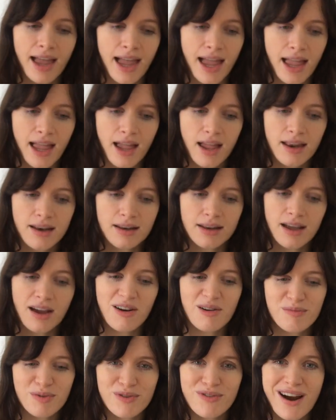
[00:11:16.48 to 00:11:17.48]
and I
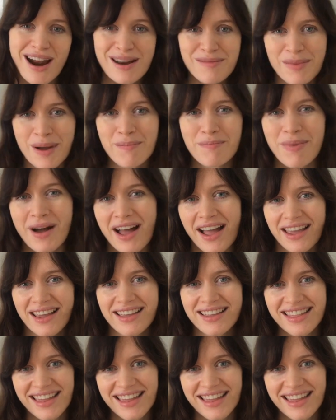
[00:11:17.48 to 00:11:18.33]
remember riding my bike